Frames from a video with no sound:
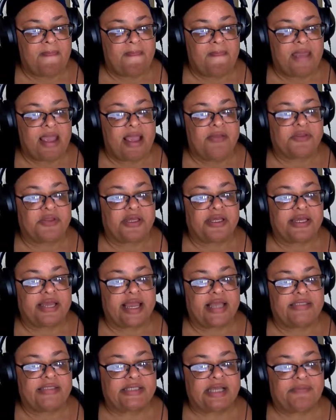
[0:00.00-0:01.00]
The gangs
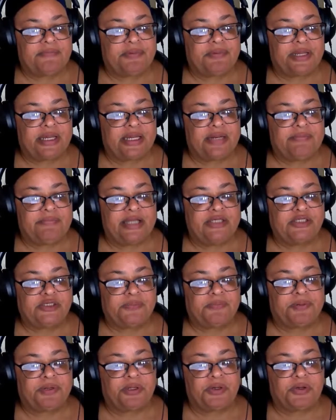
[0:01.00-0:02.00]
have played major
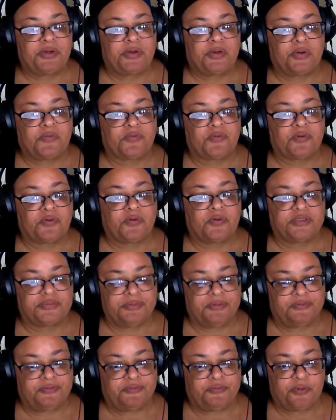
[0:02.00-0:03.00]
political roles
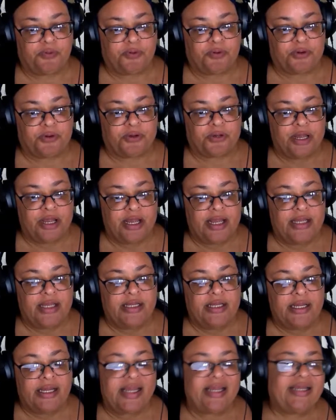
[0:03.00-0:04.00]
before,
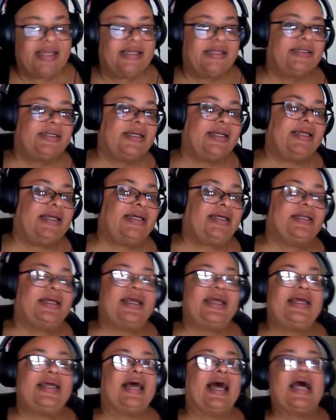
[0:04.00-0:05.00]
and I
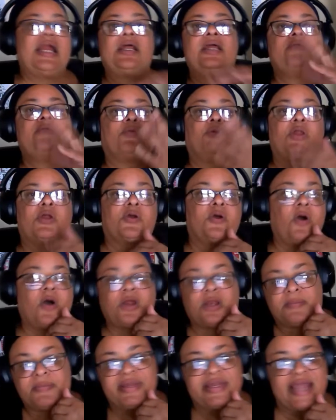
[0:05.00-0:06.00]
don't even want to call them
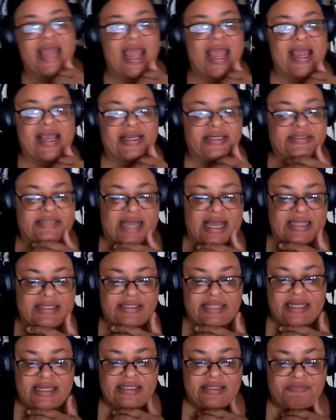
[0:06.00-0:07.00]
gangs. I think
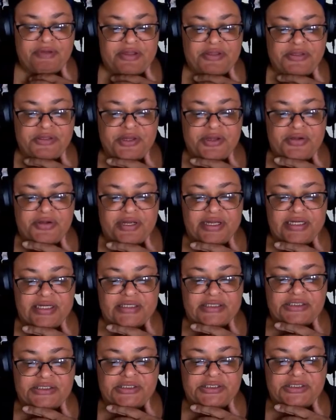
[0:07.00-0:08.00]
that right there is
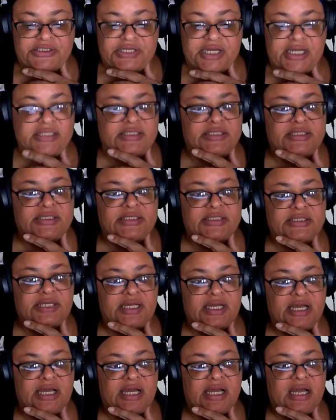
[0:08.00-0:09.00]
just
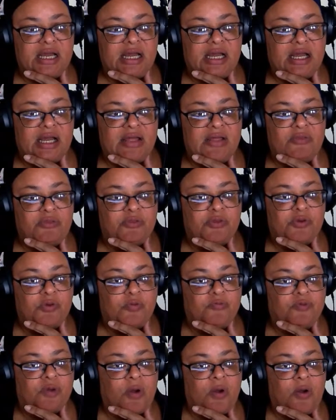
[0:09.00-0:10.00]
the
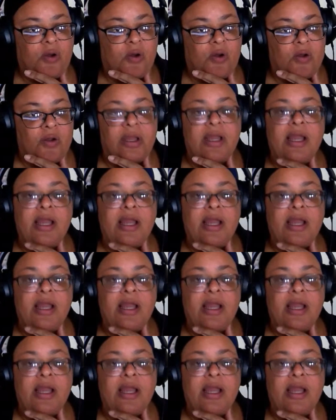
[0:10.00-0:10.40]
wrong.